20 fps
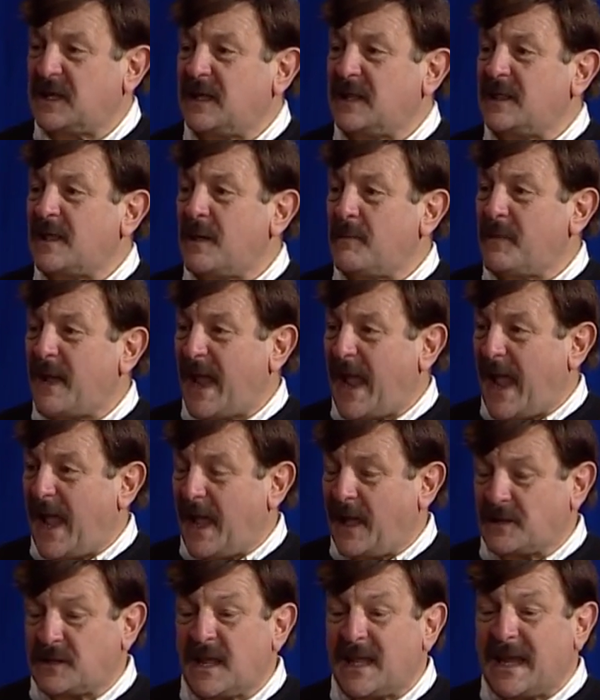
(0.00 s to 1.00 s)
see them
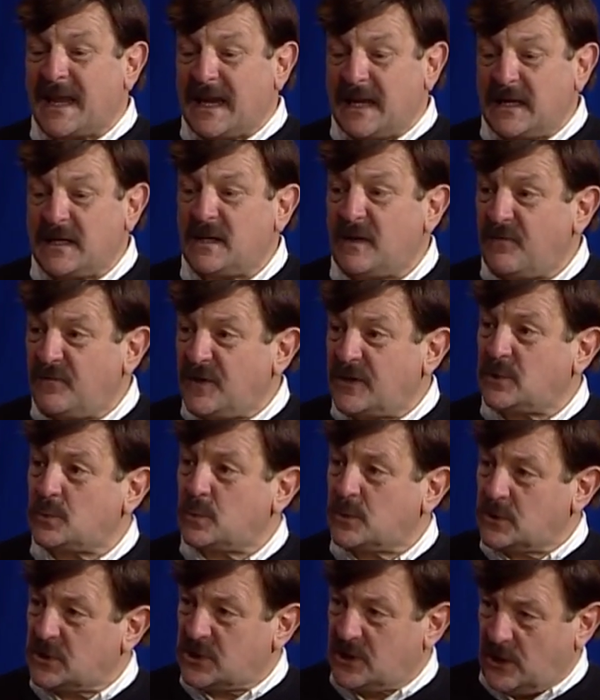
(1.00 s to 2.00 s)
as
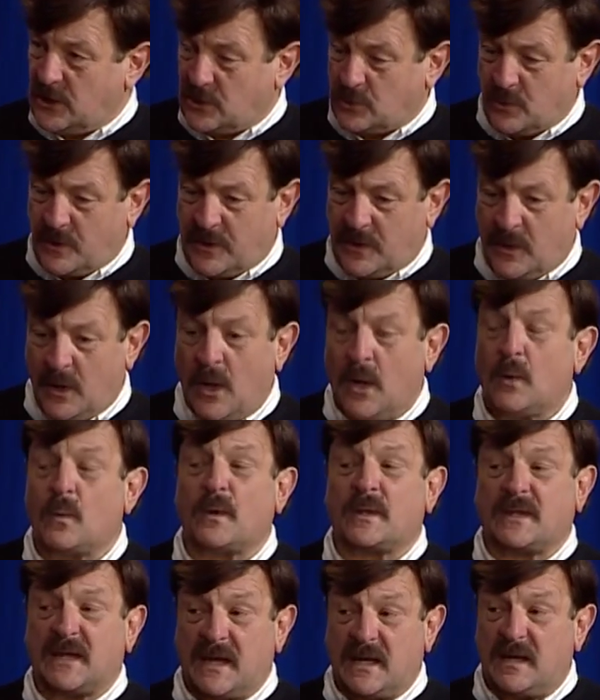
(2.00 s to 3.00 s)
individual children
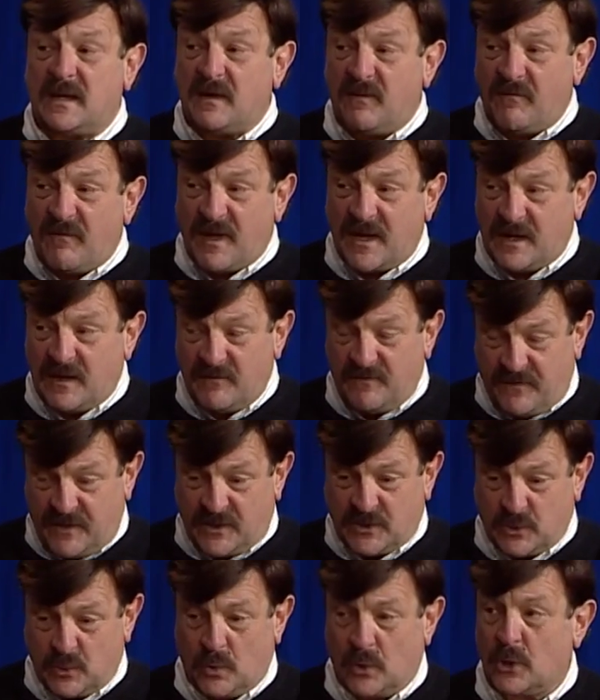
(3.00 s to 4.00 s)
with
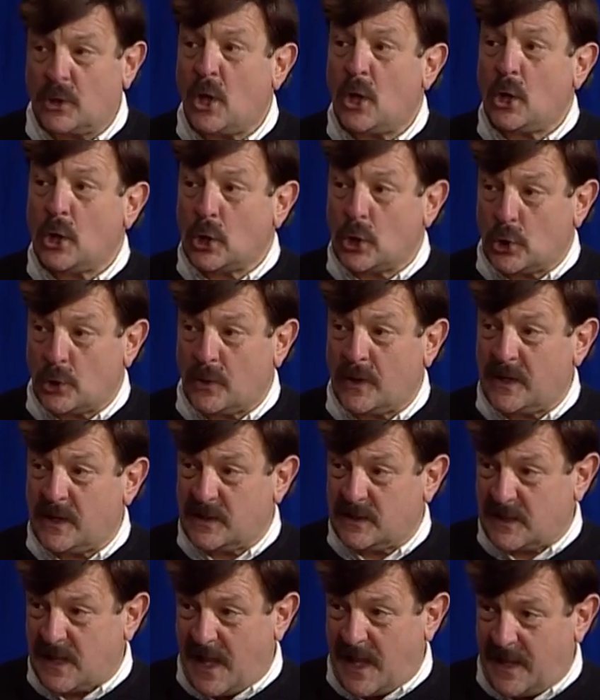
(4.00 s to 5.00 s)
individual learning
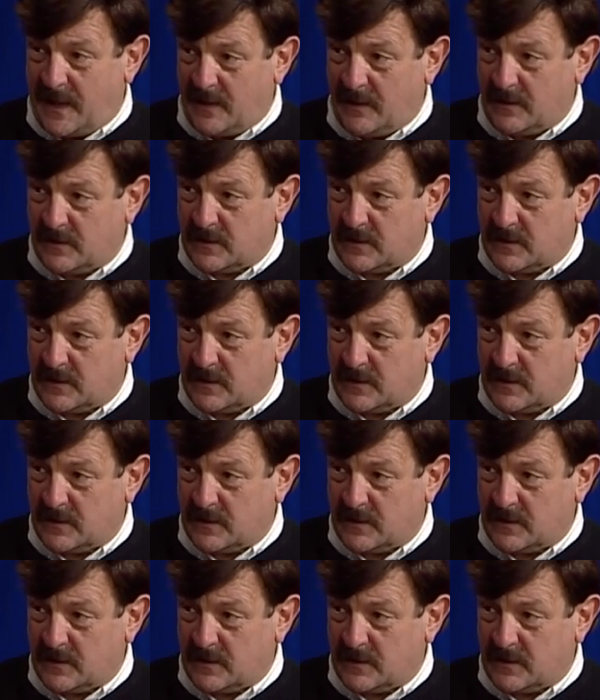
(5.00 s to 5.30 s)
styles.